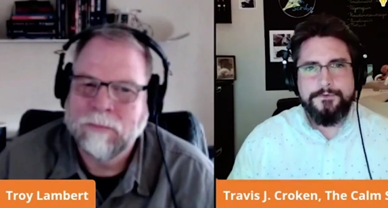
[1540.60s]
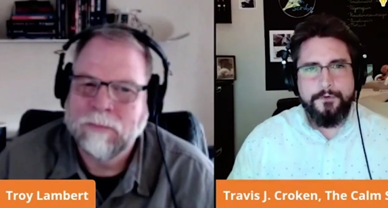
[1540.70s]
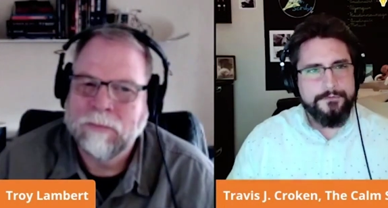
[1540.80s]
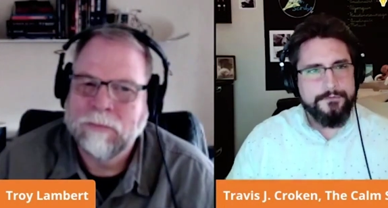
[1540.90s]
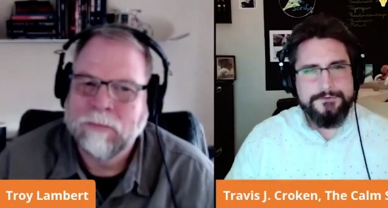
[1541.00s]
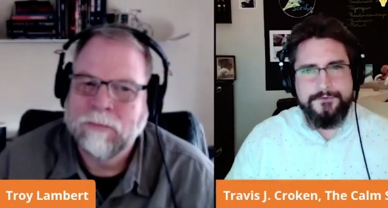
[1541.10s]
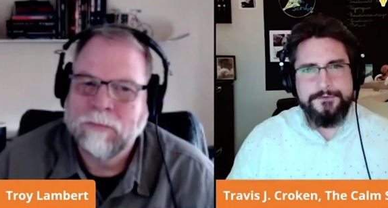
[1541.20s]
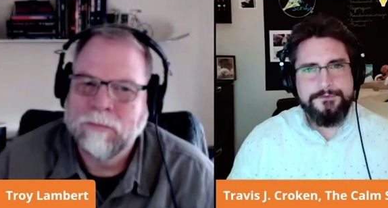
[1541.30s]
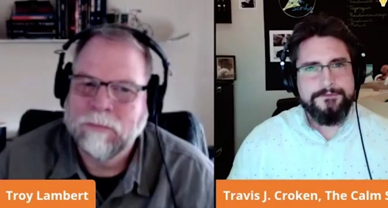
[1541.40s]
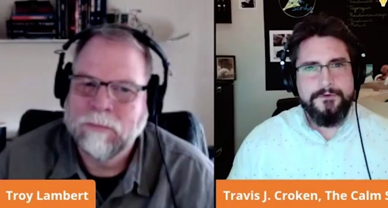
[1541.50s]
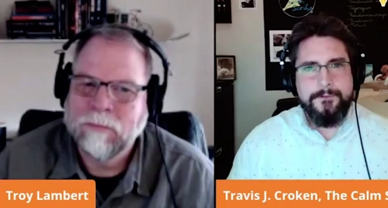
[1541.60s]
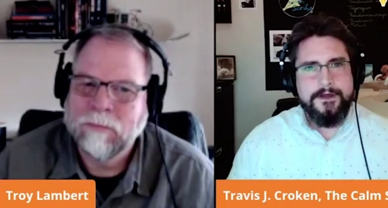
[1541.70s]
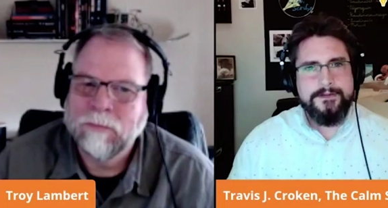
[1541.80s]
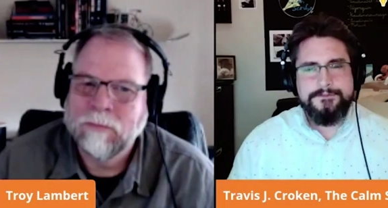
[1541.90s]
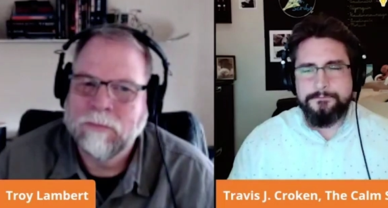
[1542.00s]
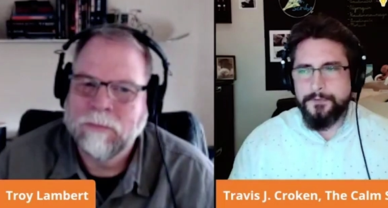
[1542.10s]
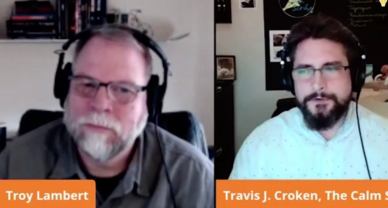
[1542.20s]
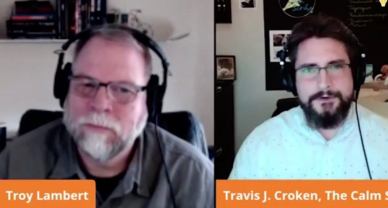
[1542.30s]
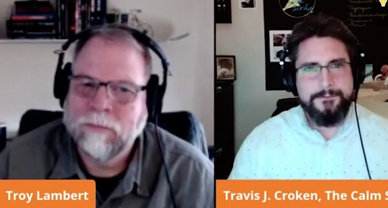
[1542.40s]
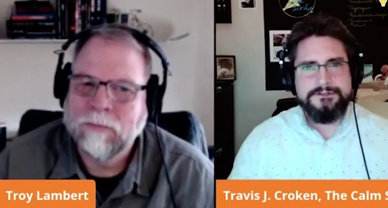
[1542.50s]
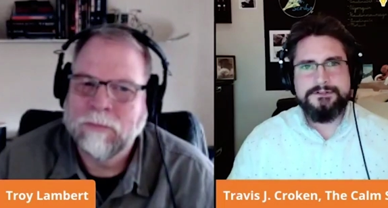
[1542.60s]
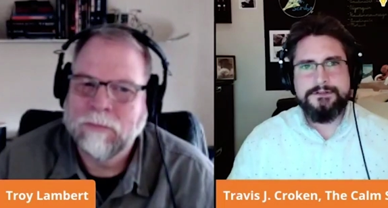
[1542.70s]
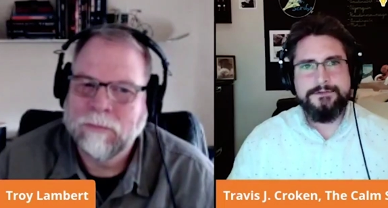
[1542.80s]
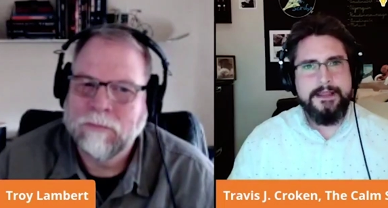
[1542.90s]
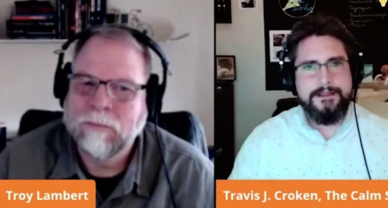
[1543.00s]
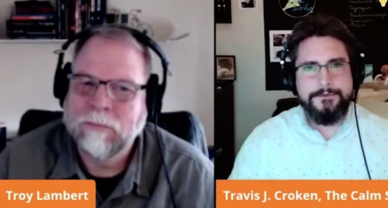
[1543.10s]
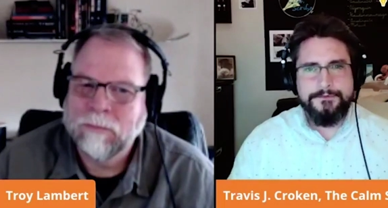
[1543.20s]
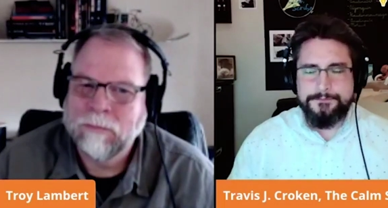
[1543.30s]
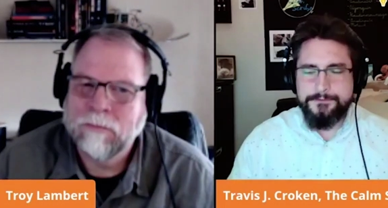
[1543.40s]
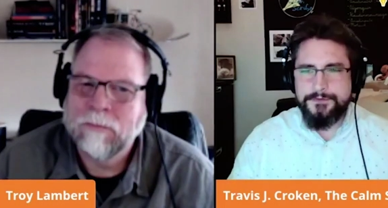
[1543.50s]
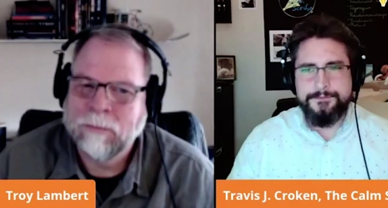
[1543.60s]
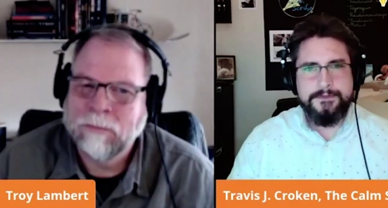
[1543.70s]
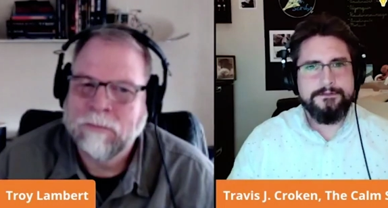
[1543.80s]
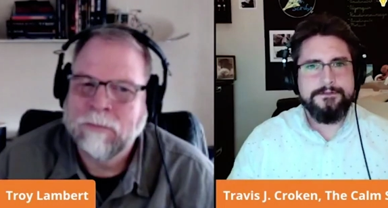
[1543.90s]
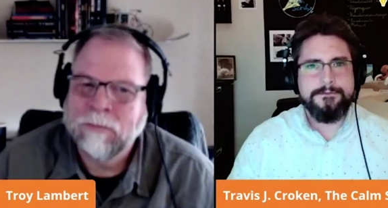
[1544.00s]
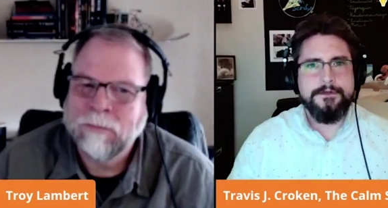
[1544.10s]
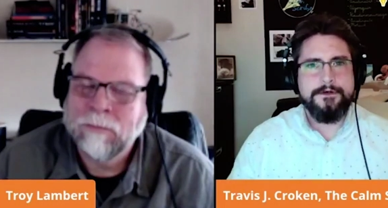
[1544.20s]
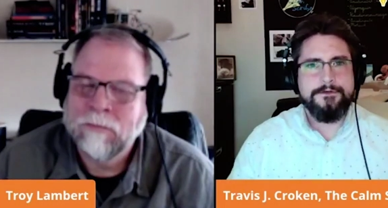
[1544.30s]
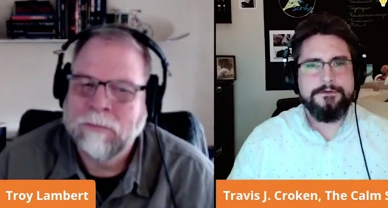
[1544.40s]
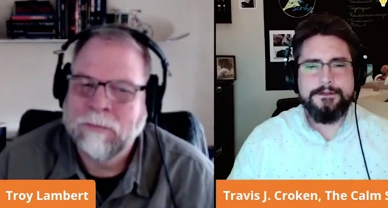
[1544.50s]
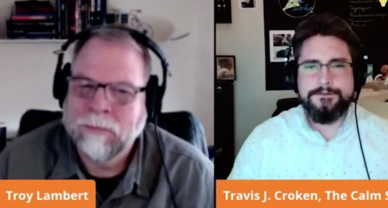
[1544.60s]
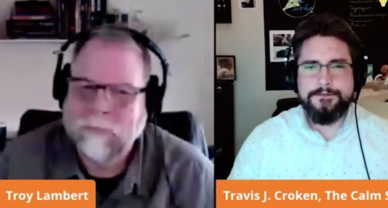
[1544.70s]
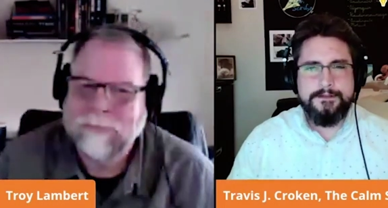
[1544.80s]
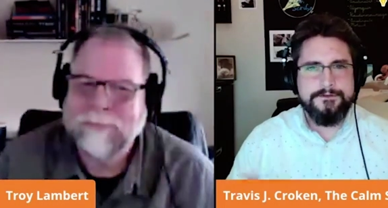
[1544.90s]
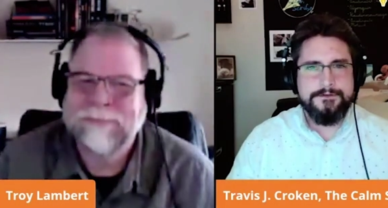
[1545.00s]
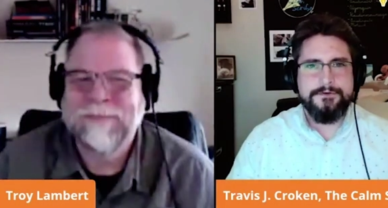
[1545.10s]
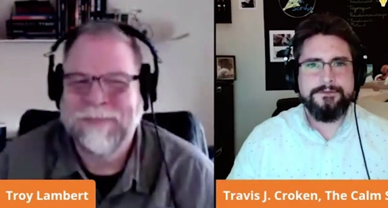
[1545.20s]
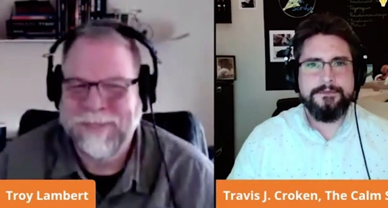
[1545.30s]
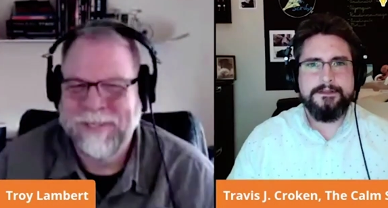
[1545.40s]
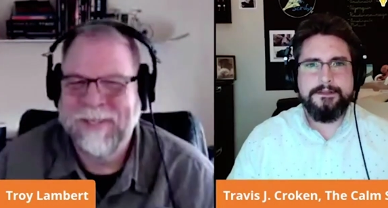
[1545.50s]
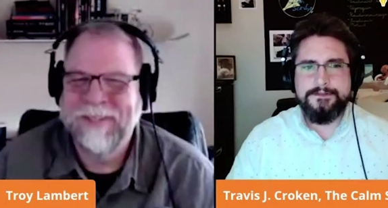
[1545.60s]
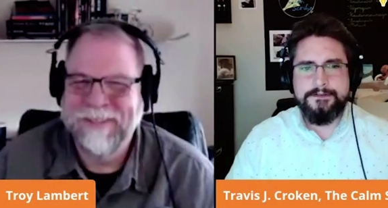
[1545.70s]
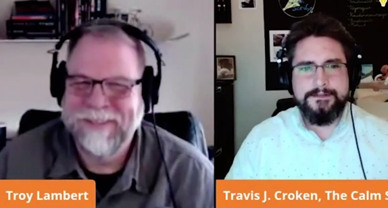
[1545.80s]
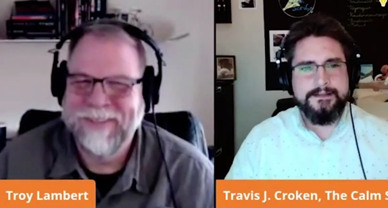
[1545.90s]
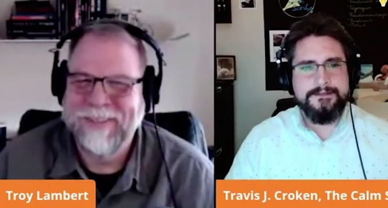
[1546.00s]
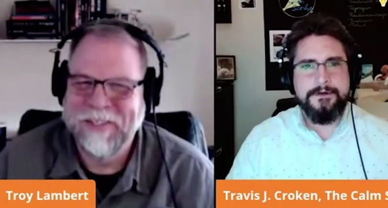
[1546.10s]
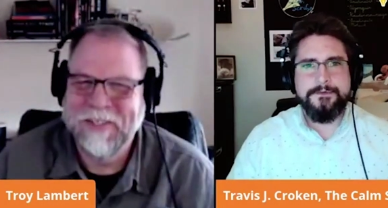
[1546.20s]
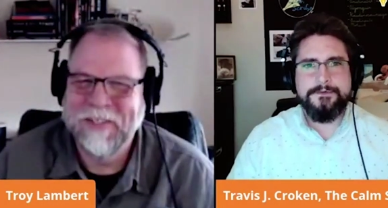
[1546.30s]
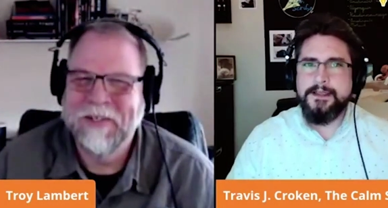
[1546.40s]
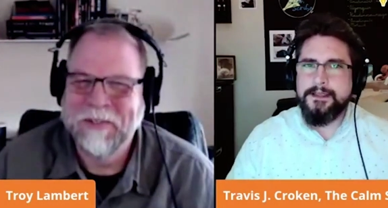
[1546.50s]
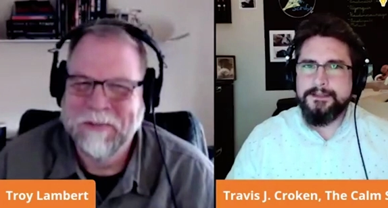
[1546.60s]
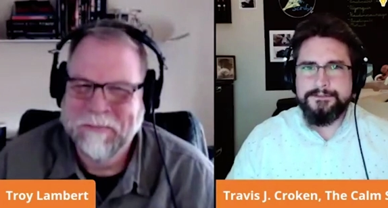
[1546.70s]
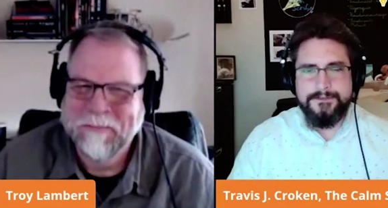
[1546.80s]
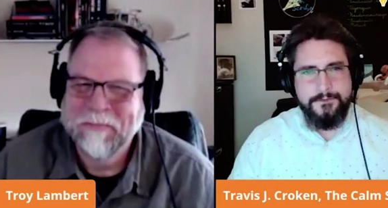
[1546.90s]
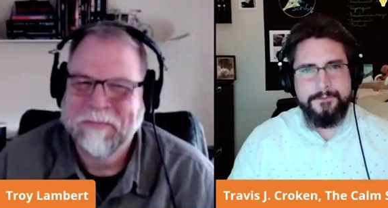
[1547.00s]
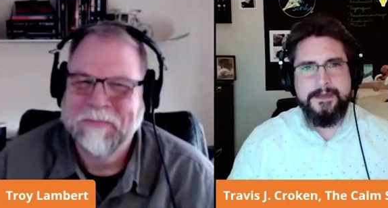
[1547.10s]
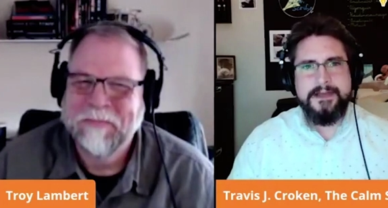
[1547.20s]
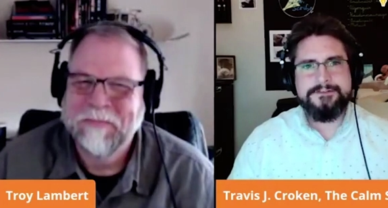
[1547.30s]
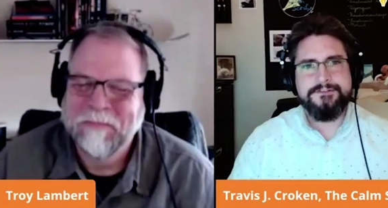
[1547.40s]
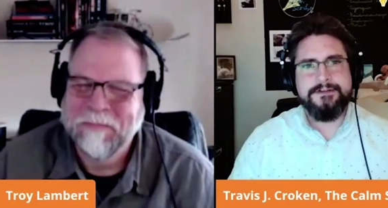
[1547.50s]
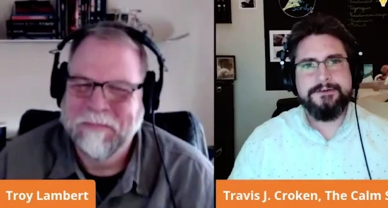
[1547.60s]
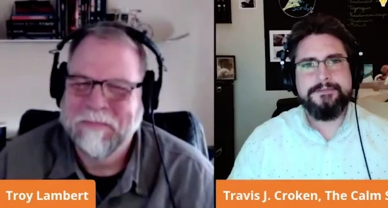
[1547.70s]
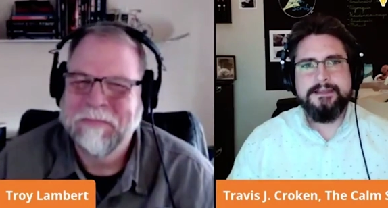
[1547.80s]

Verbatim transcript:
Speaker 1: Go through the drawers of your mind, pull out a bunch of different handles, put them into the Plottr. It's easy to put them in, easy to take there them out. Go. See what matches up,